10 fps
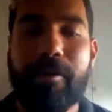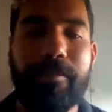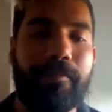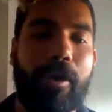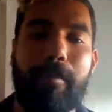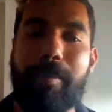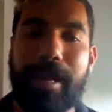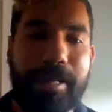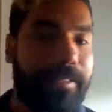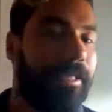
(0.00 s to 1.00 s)
We've got
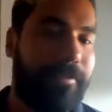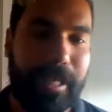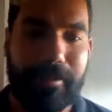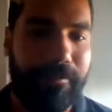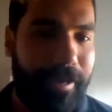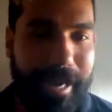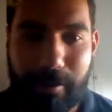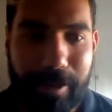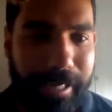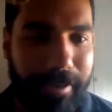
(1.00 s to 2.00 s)
plenty of time for
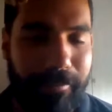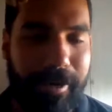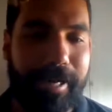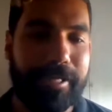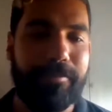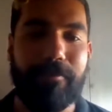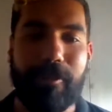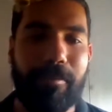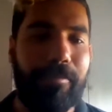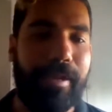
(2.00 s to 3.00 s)
networking breaks. We've
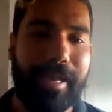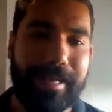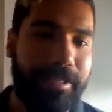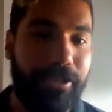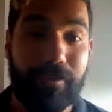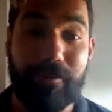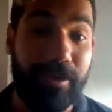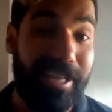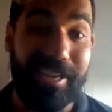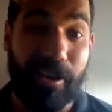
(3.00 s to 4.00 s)
got plenty of
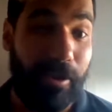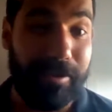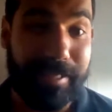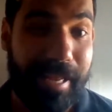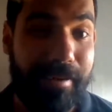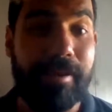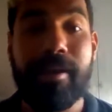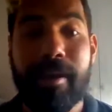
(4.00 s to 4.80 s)
unique content.